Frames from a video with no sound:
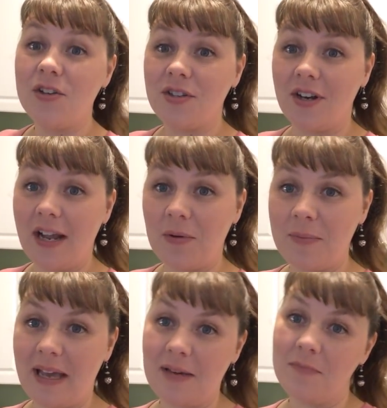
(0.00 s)
So today we're
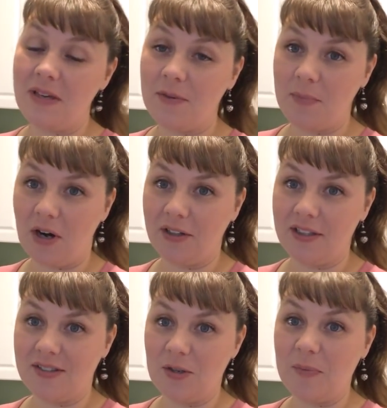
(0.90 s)
making beef and
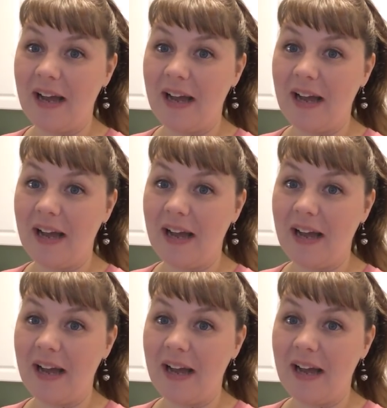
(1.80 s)
barley soup.